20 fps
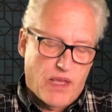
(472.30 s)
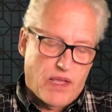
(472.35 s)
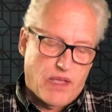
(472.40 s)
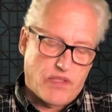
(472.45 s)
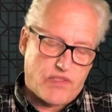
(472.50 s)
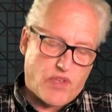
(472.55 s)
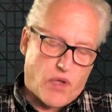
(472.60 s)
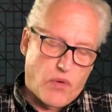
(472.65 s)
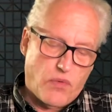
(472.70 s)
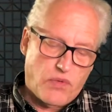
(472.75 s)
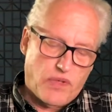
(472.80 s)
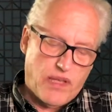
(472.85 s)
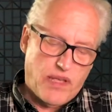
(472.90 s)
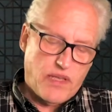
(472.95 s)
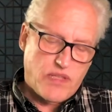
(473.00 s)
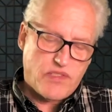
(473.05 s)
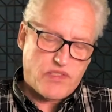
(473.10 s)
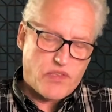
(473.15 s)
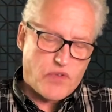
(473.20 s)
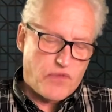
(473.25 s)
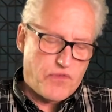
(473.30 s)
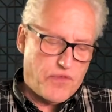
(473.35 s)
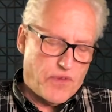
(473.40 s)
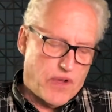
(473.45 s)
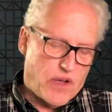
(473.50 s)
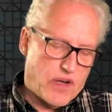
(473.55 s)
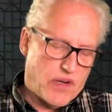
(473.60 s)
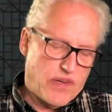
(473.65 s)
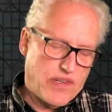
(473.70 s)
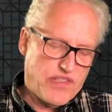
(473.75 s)
It's only
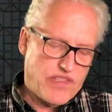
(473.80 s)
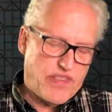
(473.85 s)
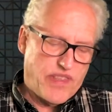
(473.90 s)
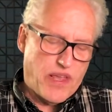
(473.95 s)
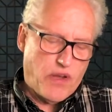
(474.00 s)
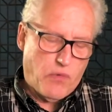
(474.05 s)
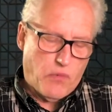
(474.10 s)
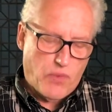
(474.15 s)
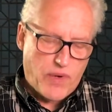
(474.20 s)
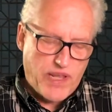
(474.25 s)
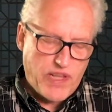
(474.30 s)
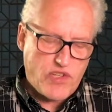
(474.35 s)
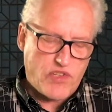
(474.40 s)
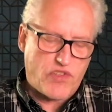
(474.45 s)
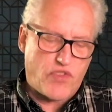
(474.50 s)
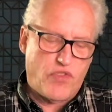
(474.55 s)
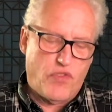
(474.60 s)
insofar as they reach